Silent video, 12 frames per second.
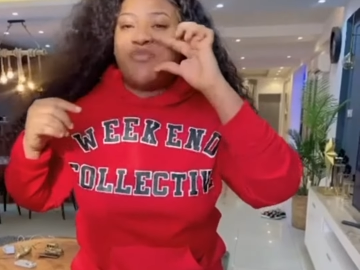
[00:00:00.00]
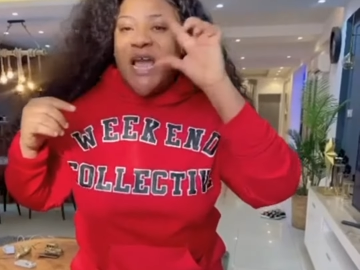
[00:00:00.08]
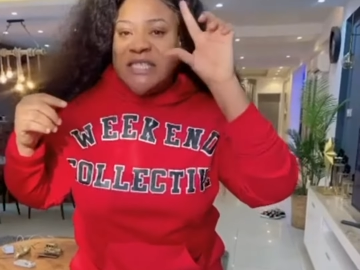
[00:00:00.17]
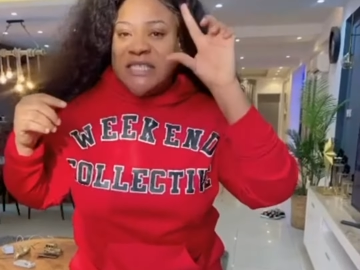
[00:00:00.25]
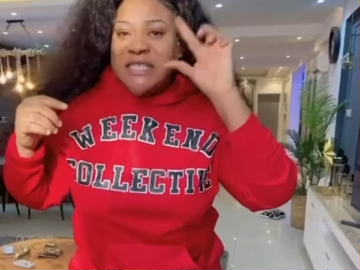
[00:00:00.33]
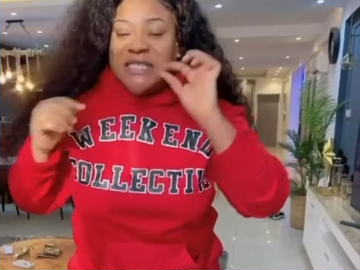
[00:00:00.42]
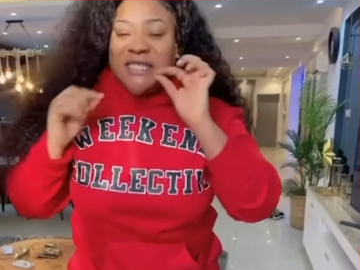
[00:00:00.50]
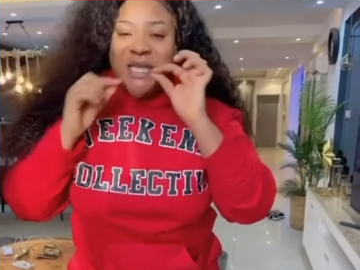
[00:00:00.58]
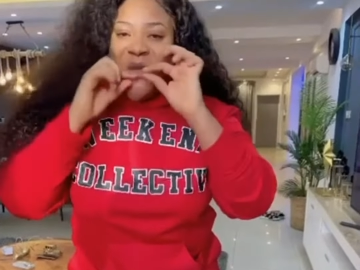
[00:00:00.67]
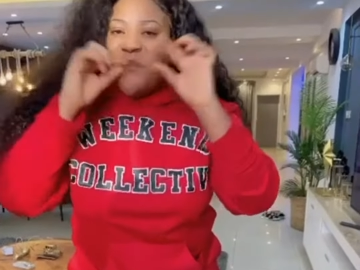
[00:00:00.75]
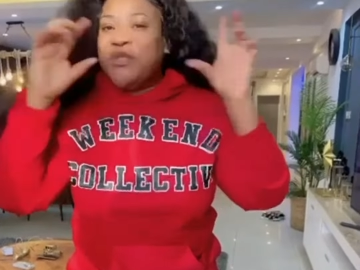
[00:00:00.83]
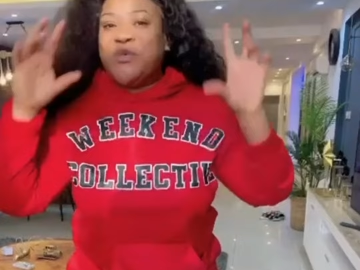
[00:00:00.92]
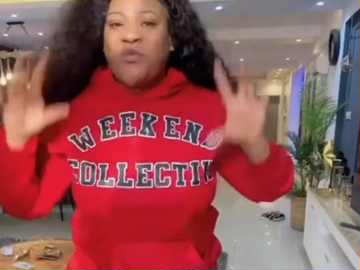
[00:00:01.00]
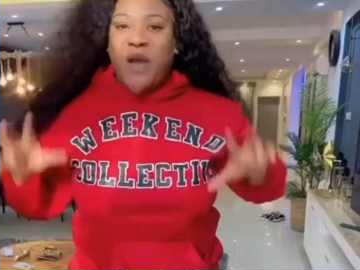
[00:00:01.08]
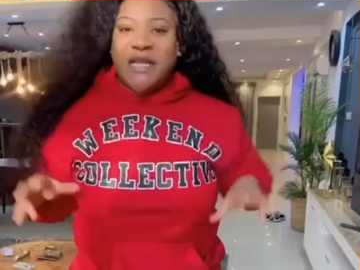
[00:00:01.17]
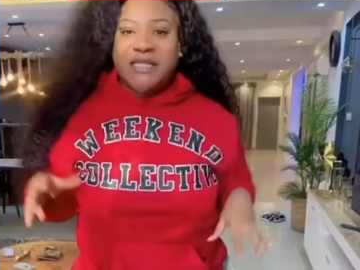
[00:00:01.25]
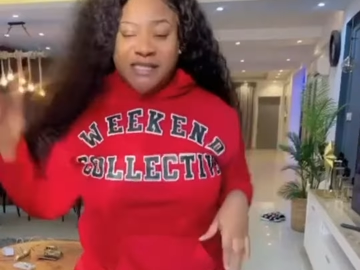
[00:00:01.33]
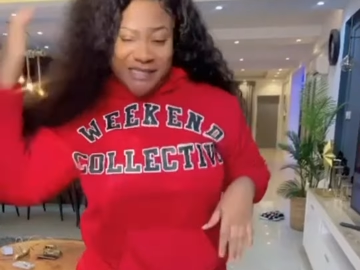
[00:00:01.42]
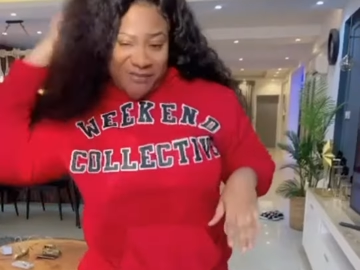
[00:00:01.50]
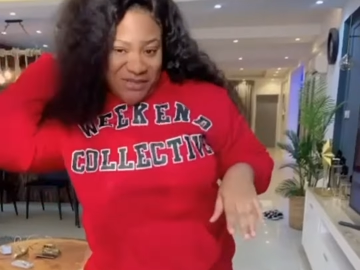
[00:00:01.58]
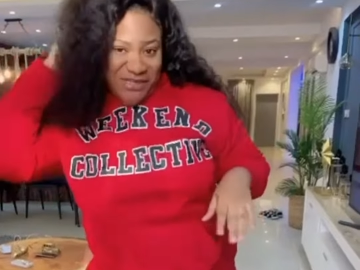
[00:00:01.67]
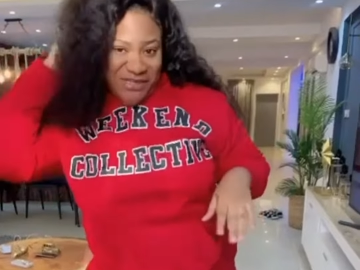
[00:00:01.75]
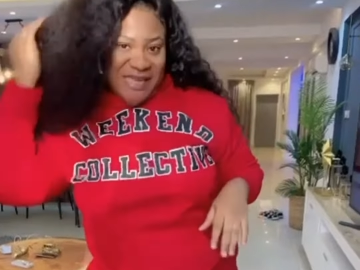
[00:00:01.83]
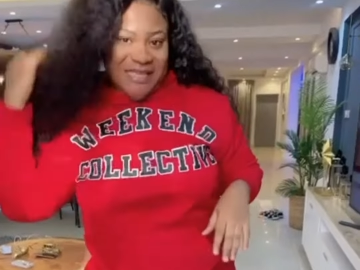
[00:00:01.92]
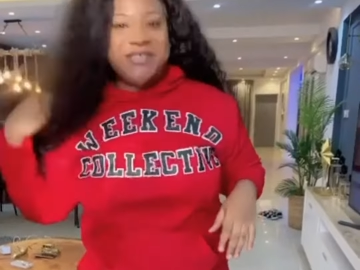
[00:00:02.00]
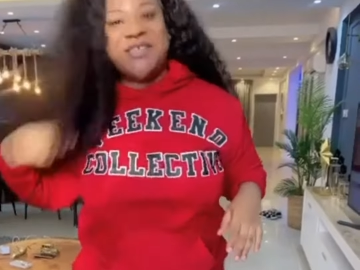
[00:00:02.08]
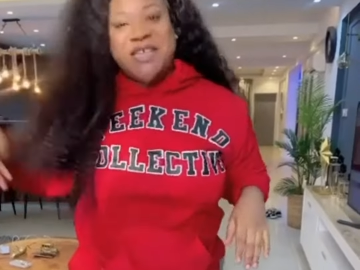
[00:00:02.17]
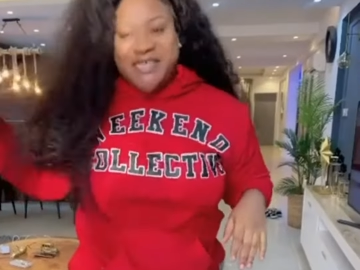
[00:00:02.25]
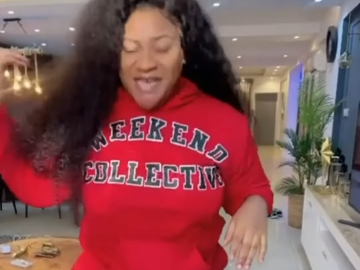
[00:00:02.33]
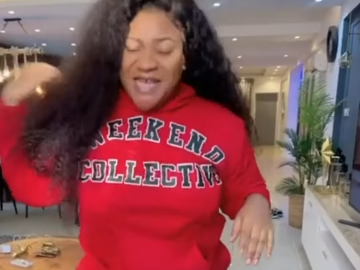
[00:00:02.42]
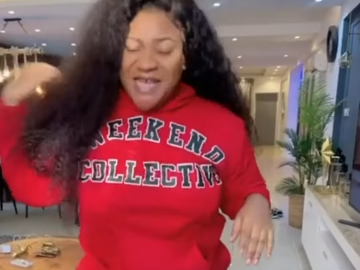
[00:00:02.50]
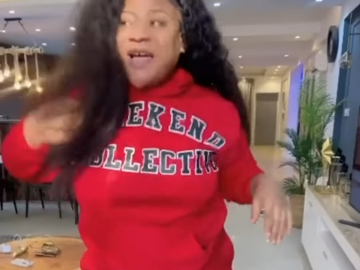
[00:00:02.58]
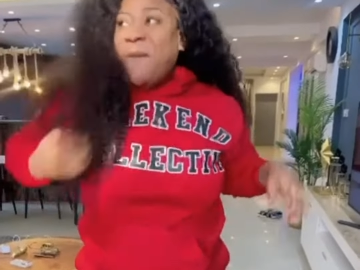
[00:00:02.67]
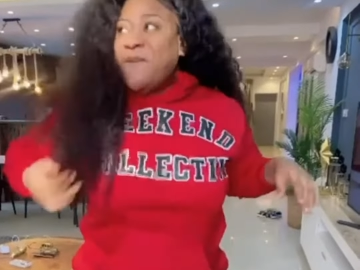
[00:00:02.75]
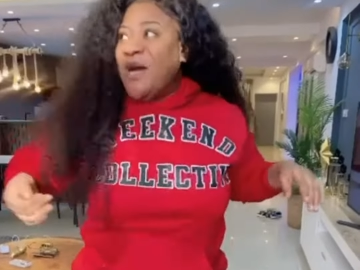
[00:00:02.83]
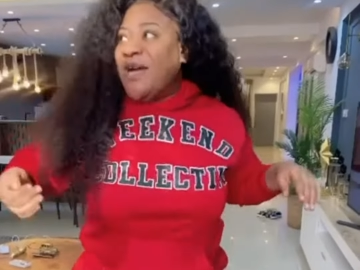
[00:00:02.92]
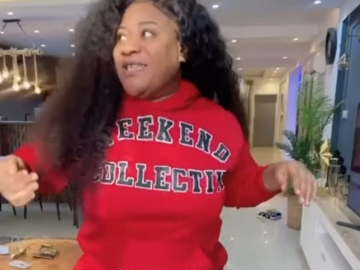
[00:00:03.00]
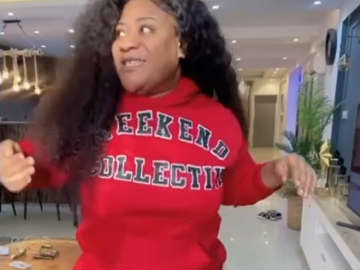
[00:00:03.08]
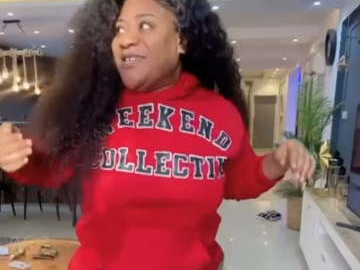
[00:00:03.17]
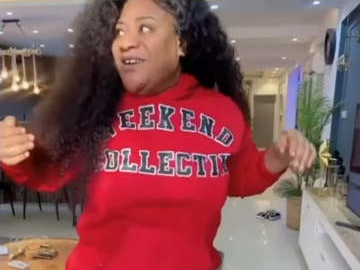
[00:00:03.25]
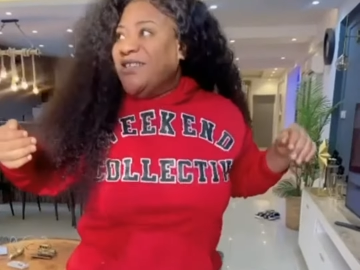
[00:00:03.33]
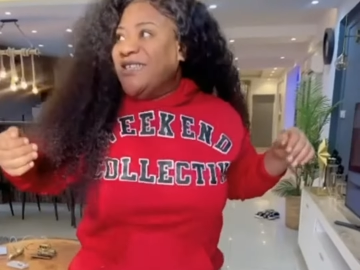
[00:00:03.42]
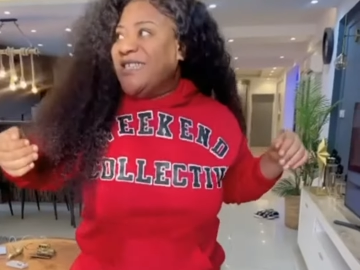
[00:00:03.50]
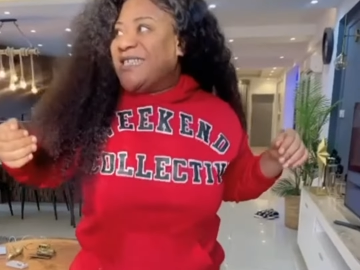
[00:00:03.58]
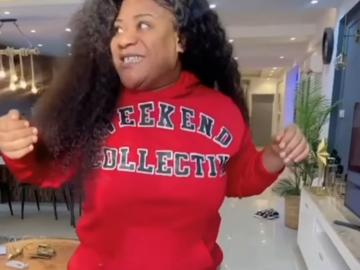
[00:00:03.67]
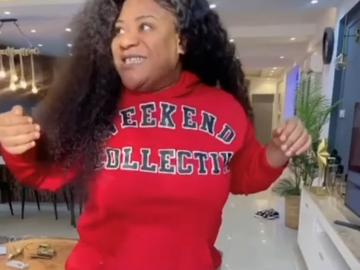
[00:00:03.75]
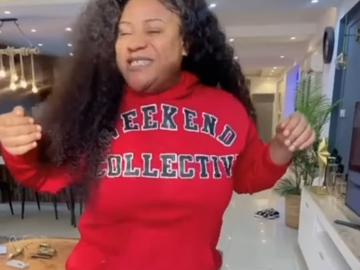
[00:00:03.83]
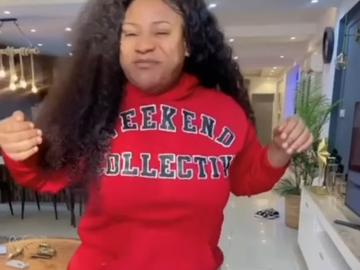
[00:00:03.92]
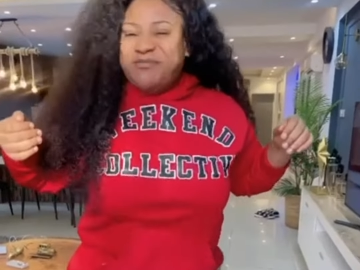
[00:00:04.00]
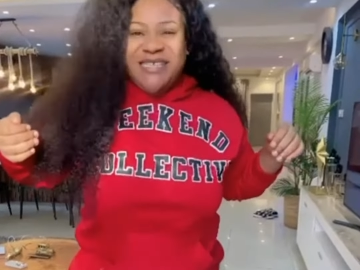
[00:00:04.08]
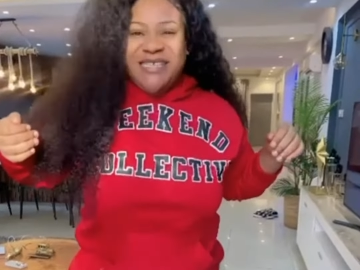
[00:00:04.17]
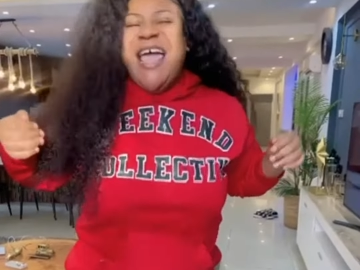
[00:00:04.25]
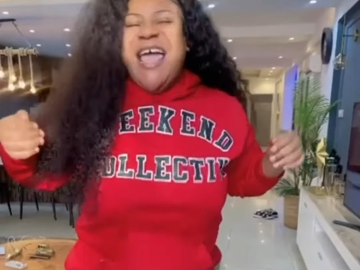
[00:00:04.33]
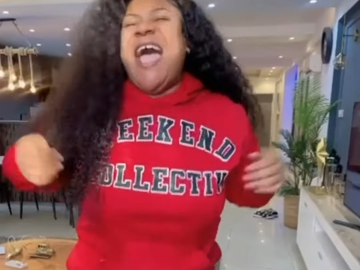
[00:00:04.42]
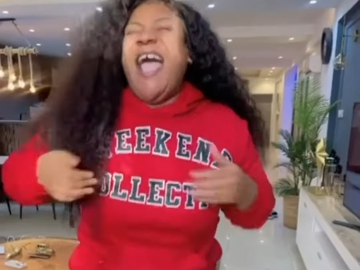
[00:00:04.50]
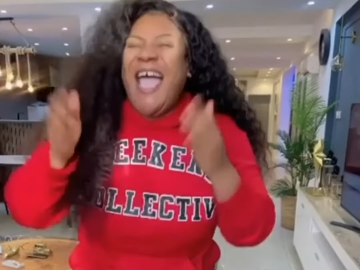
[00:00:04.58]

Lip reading: and bright teeth with white teeth, because I need to kiss somebody's on this Christmas.